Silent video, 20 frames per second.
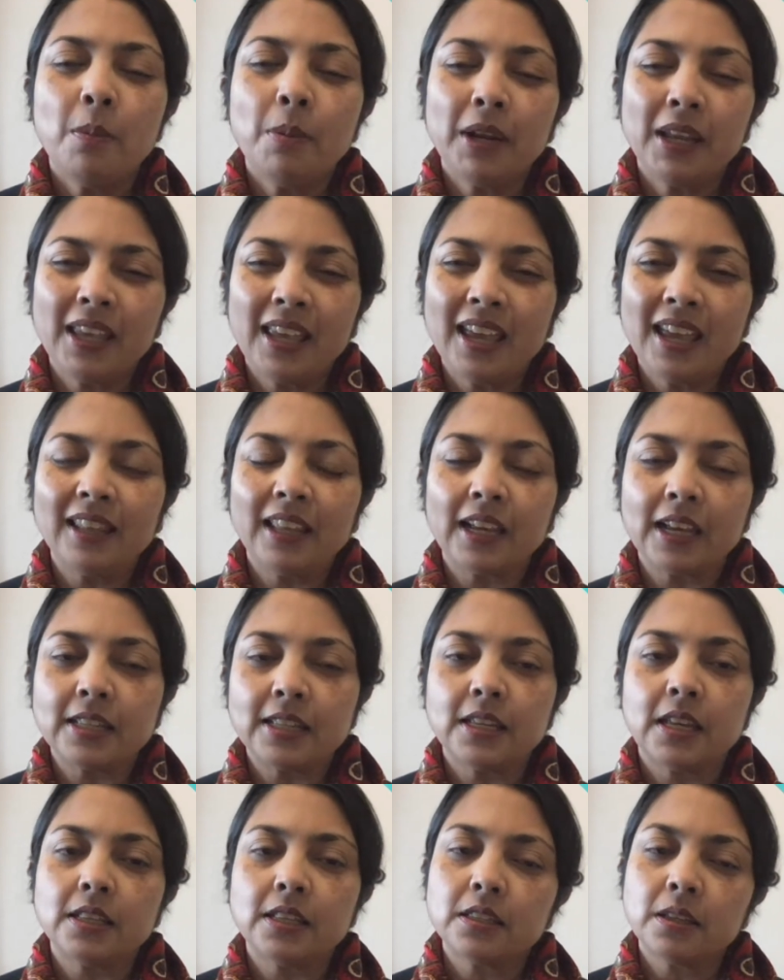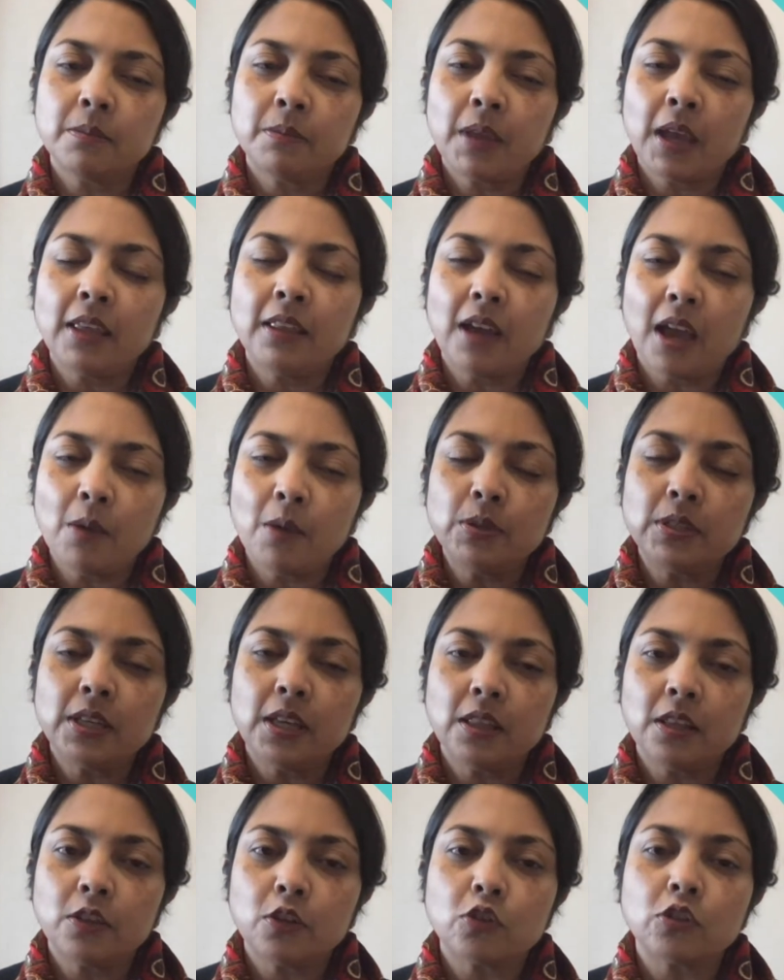But again, like I said, I would say
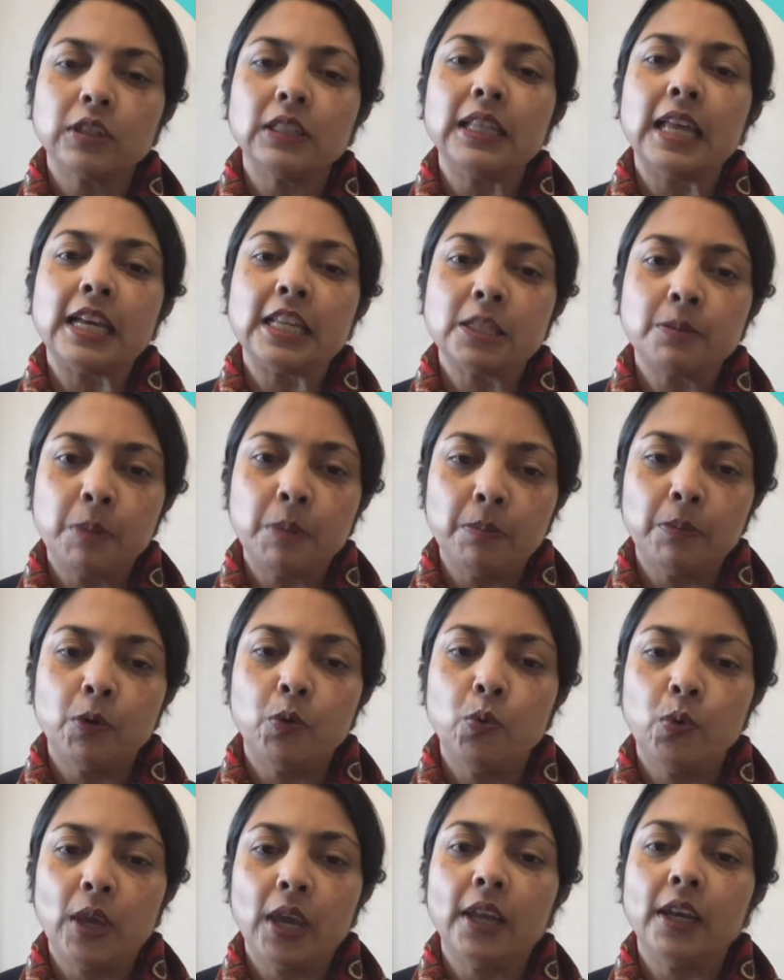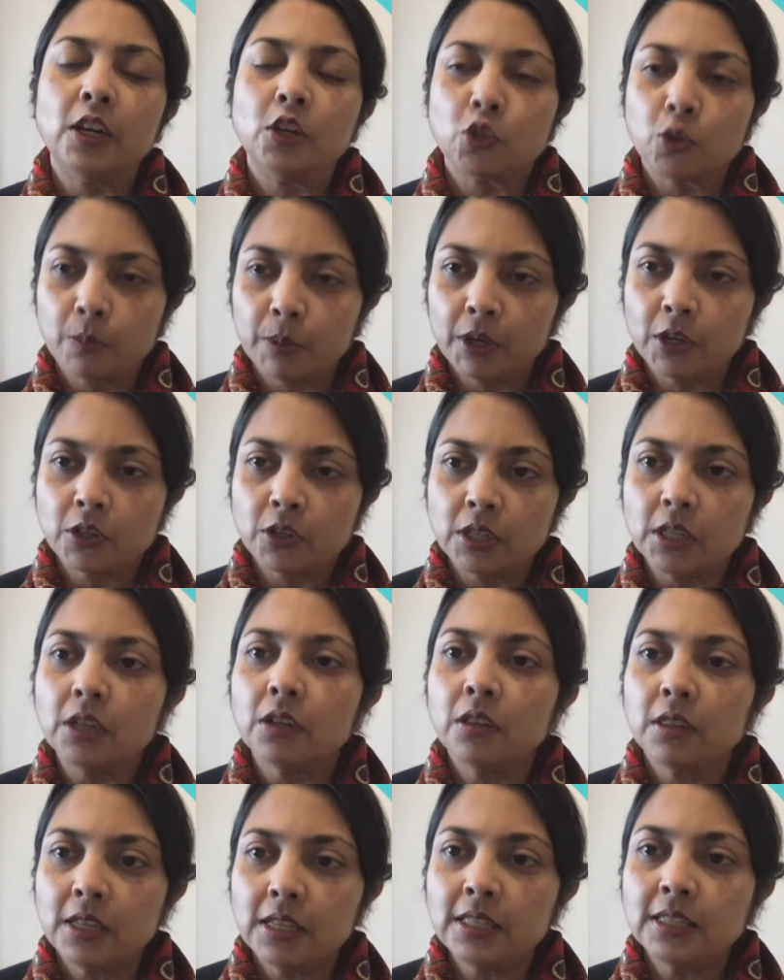that there's less people who get
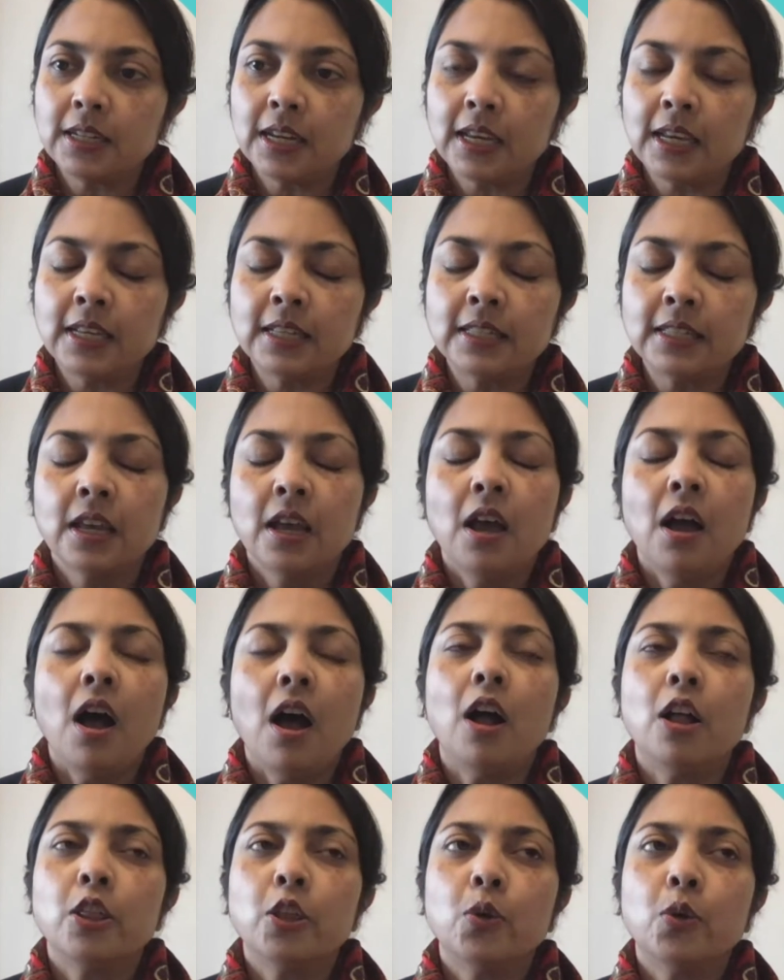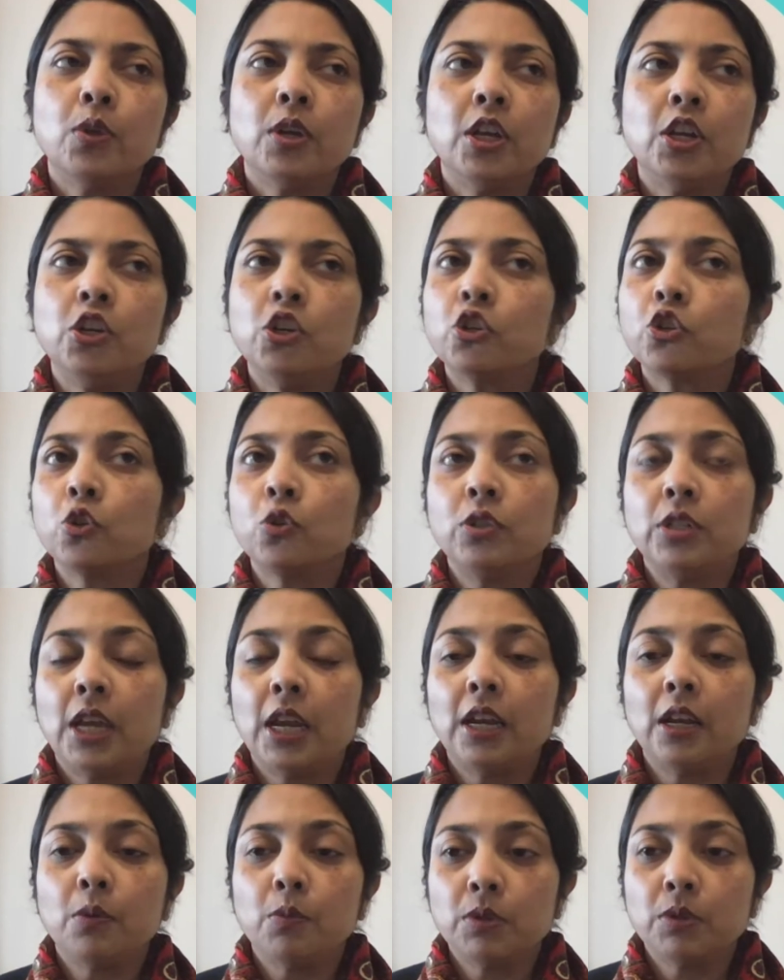intraperitoneal these days, although the initial
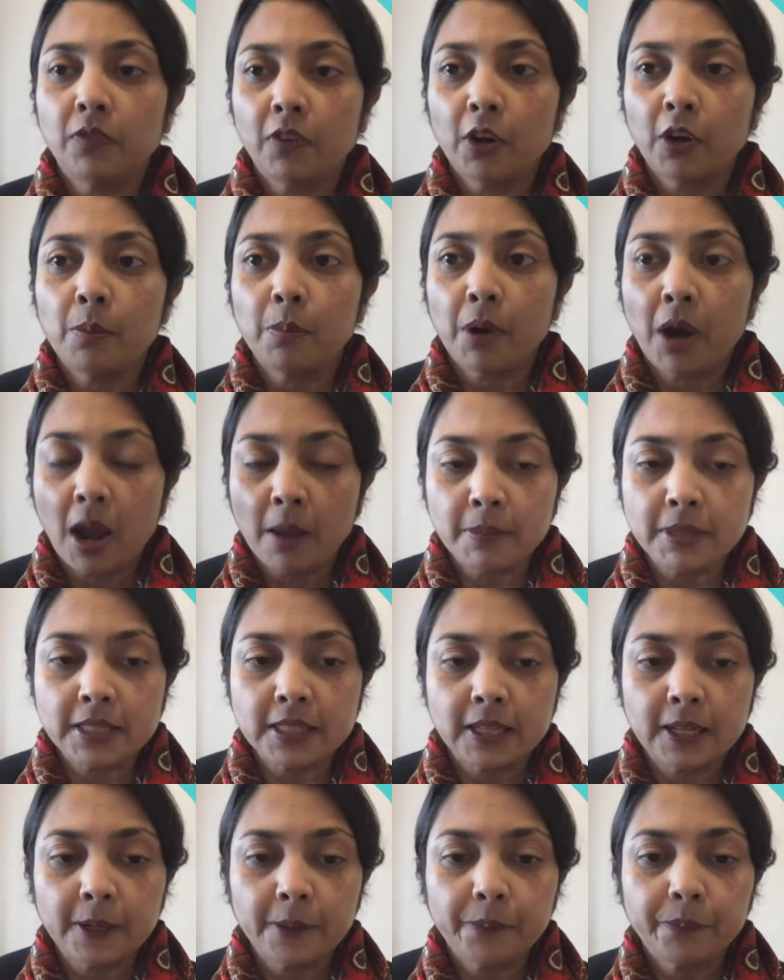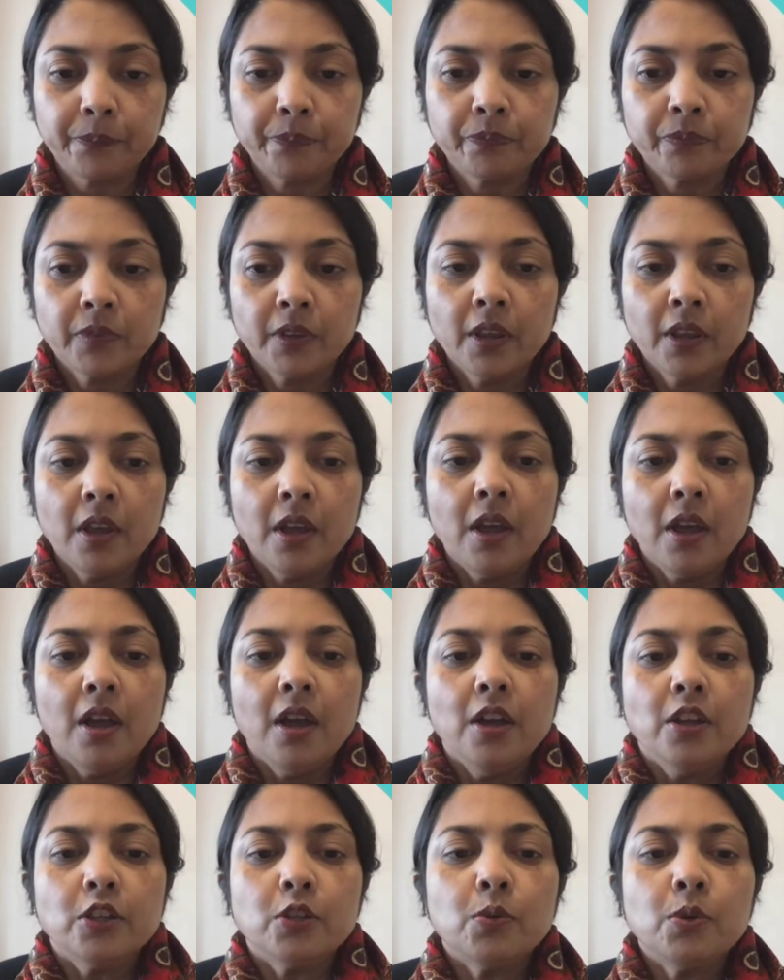data was very promising.
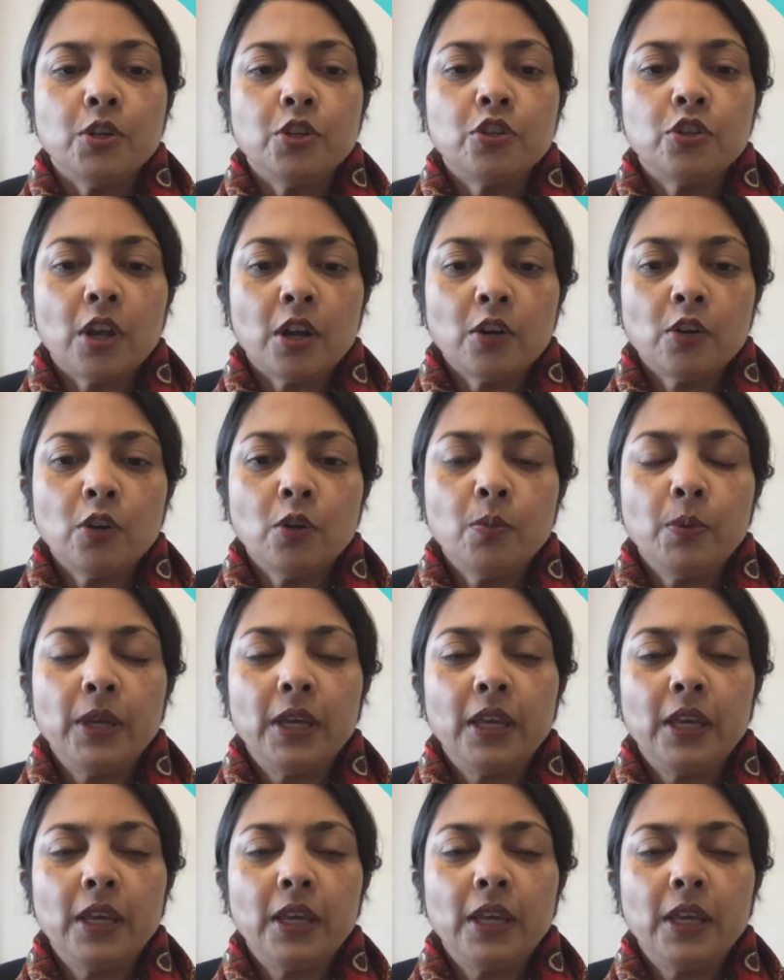So in general, we